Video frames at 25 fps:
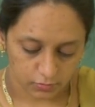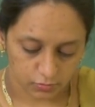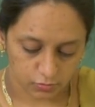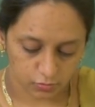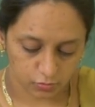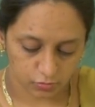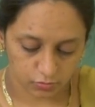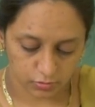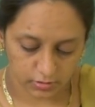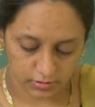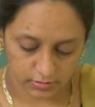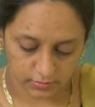
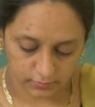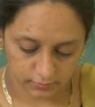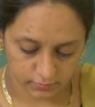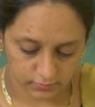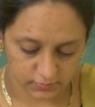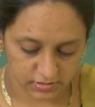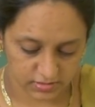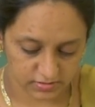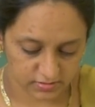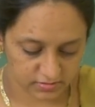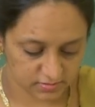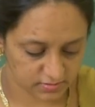So
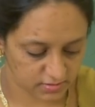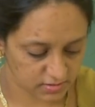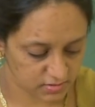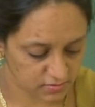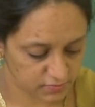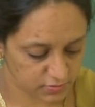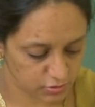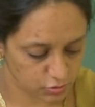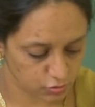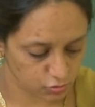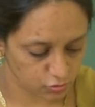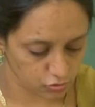
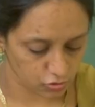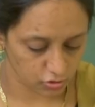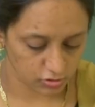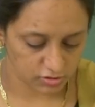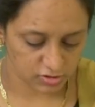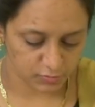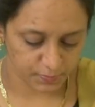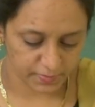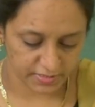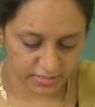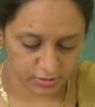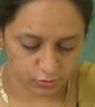diseases which do
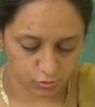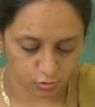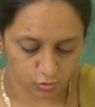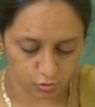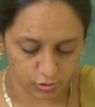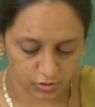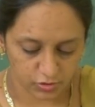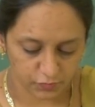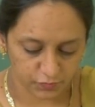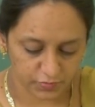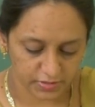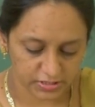not spread
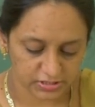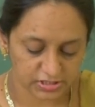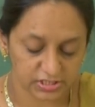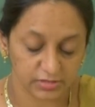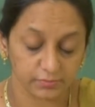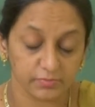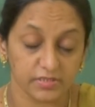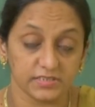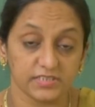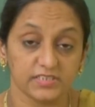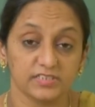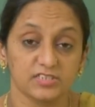through
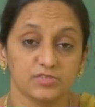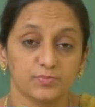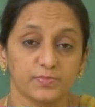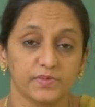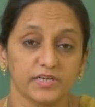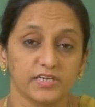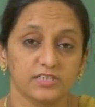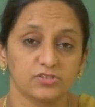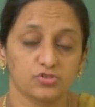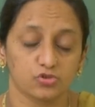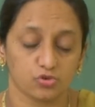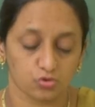infection but it
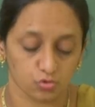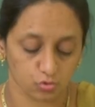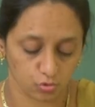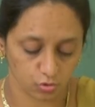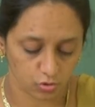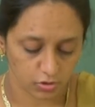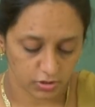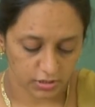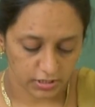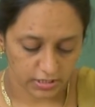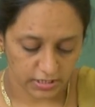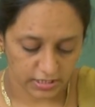spreads
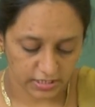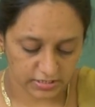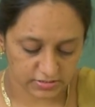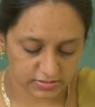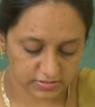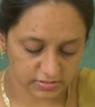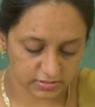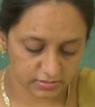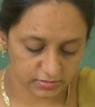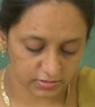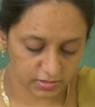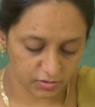through
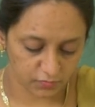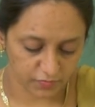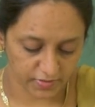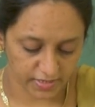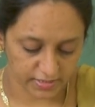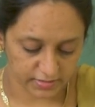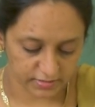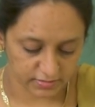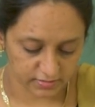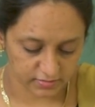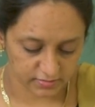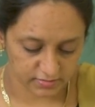external
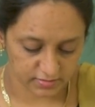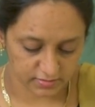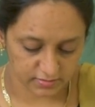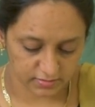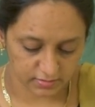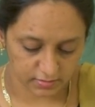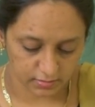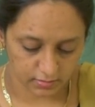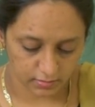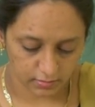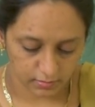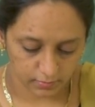factors in
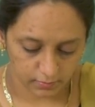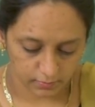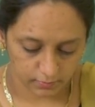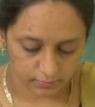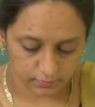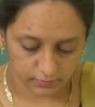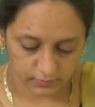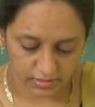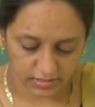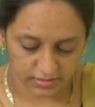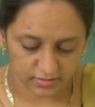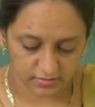the,
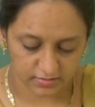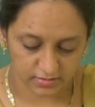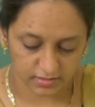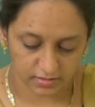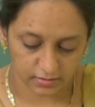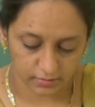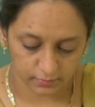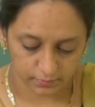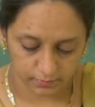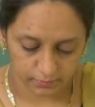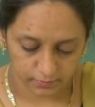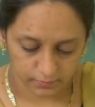that is
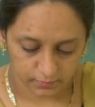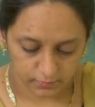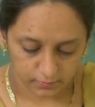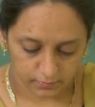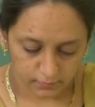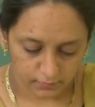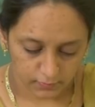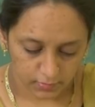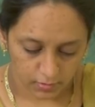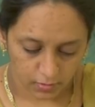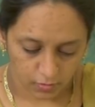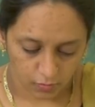the
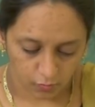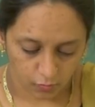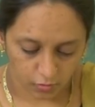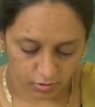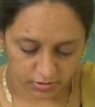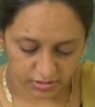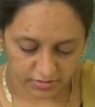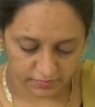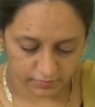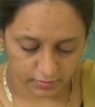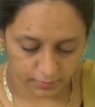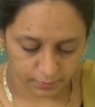
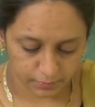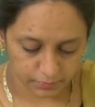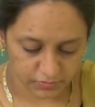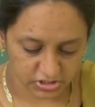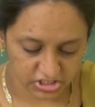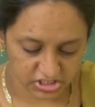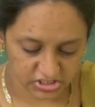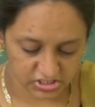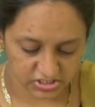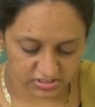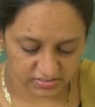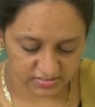whatever
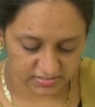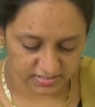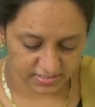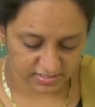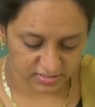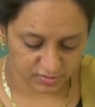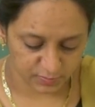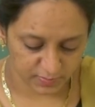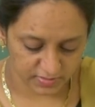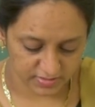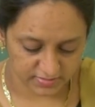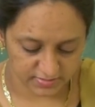changes
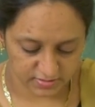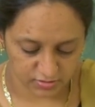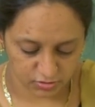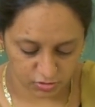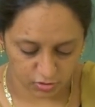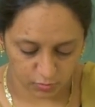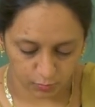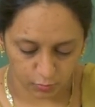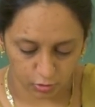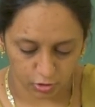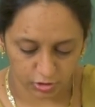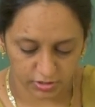take place in
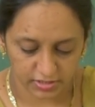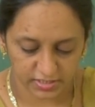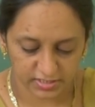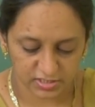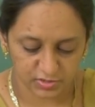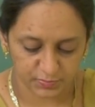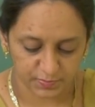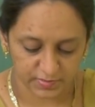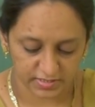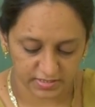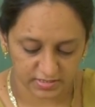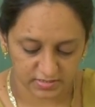your body
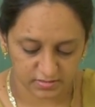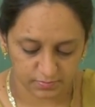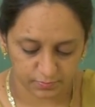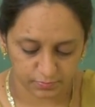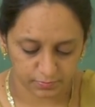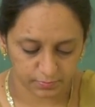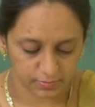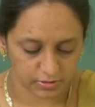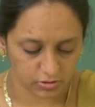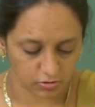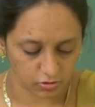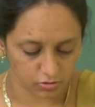it
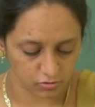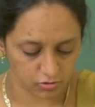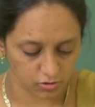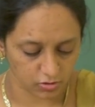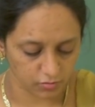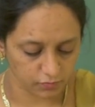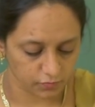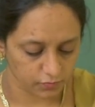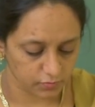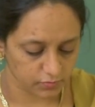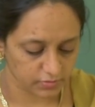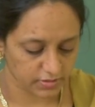spreads because
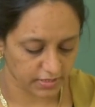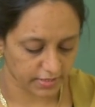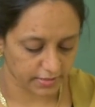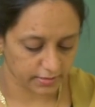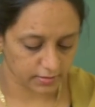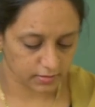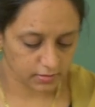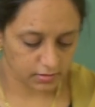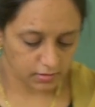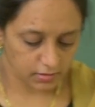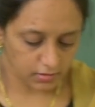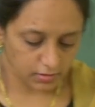of
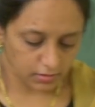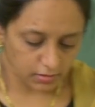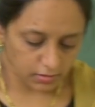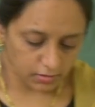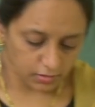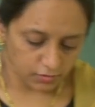that.